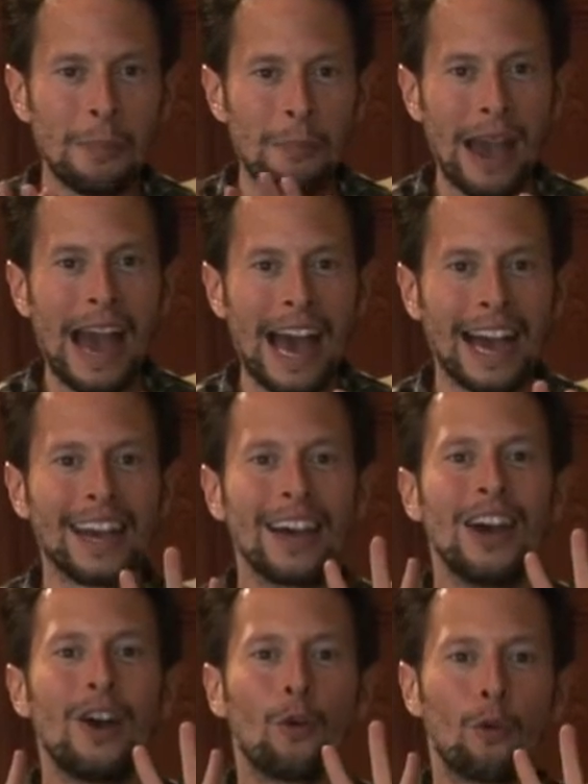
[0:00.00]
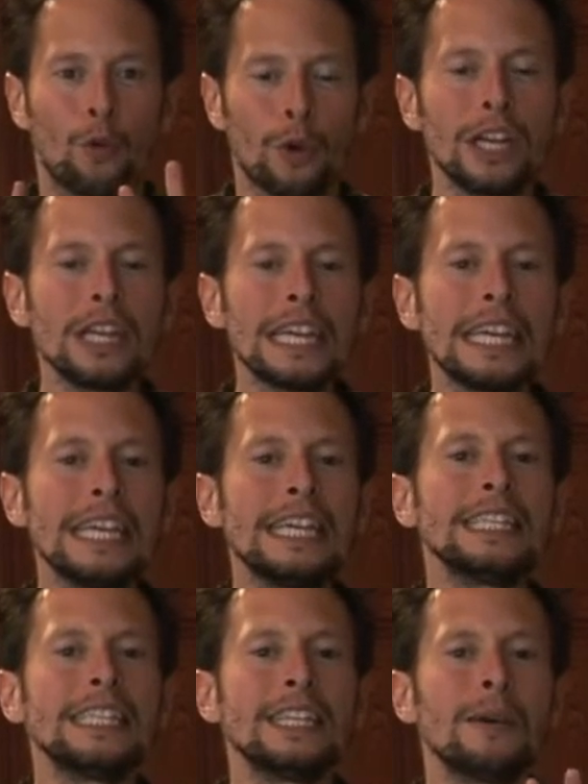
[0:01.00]
pack really
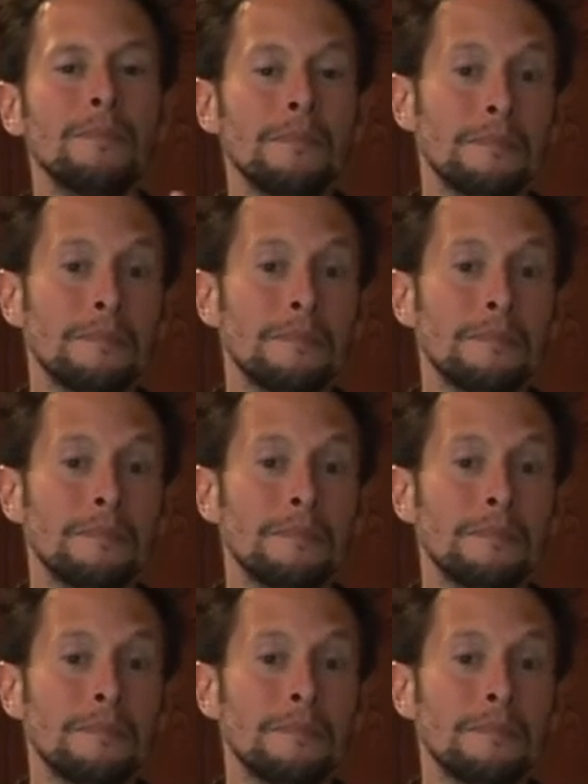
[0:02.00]
easy to,